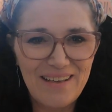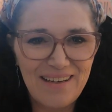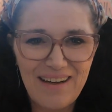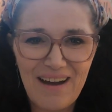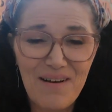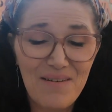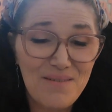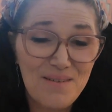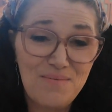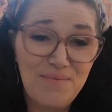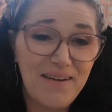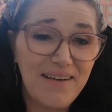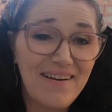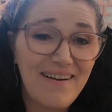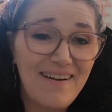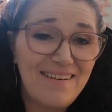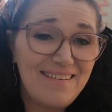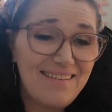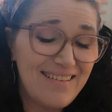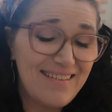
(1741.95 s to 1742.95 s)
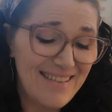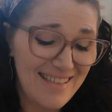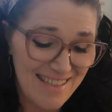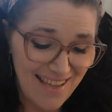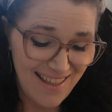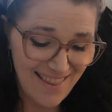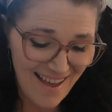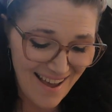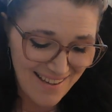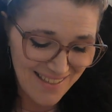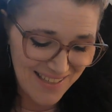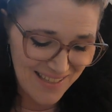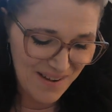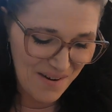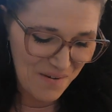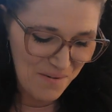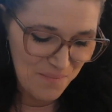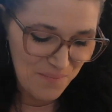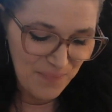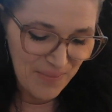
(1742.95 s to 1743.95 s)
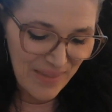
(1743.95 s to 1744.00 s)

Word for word: I was being guarded to say that. So,